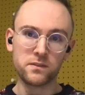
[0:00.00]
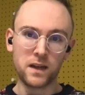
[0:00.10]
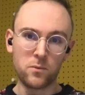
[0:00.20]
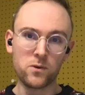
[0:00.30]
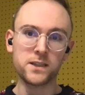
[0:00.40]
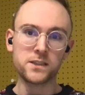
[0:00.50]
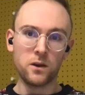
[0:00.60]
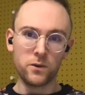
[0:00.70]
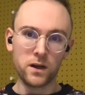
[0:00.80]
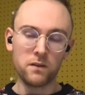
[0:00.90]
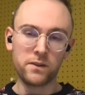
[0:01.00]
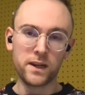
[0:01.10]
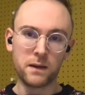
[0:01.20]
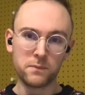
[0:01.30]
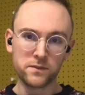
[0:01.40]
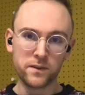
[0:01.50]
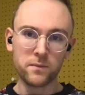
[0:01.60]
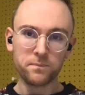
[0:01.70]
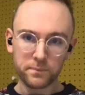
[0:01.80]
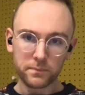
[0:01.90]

of gamma rays going off in the atmosphere.